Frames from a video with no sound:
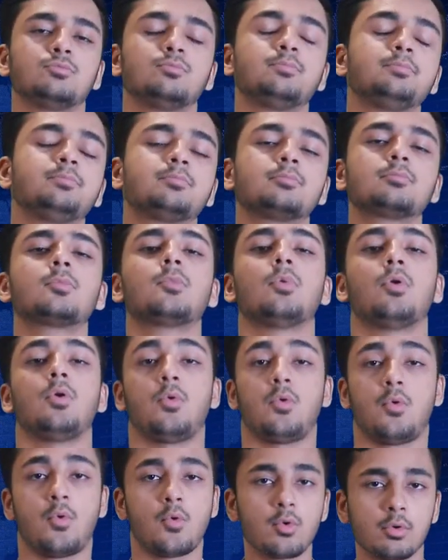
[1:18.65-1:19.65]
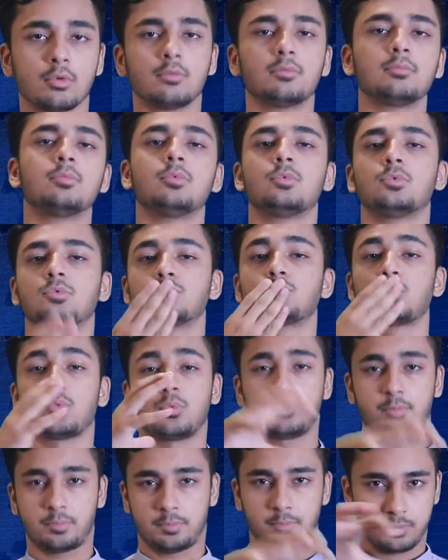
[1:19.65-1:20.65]
in a routine manner despite
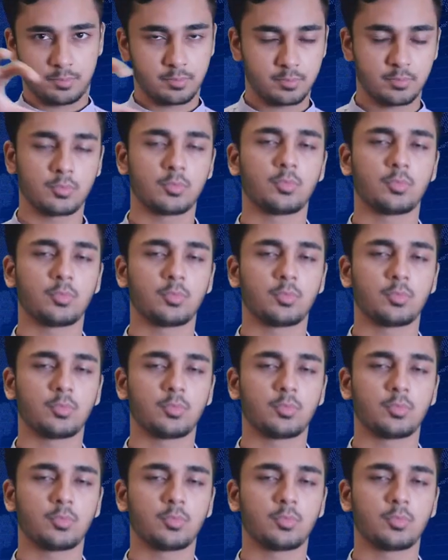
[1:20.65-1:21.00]
the decision